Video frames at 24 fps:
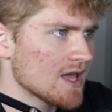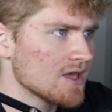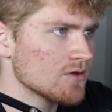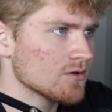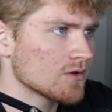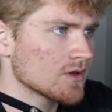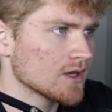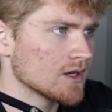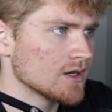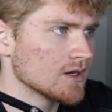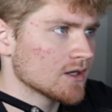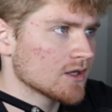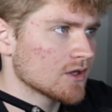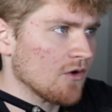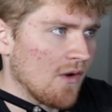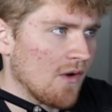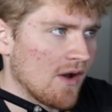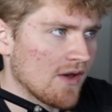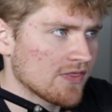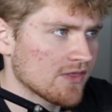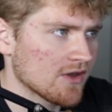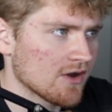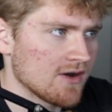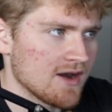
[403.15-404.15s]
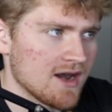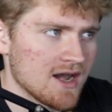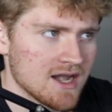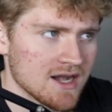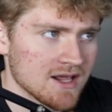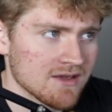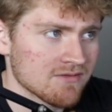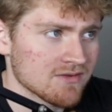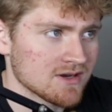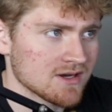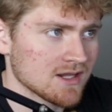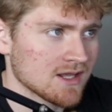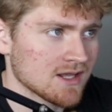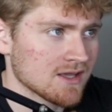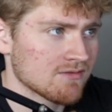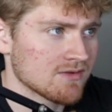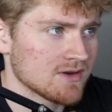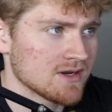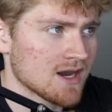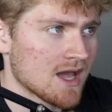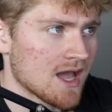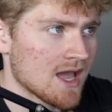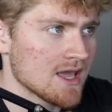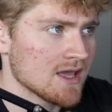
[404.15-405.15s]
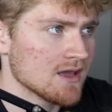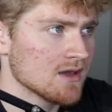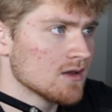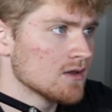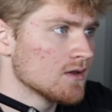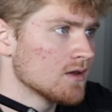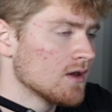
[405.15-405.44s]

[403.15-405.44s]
who can go out there on any given night,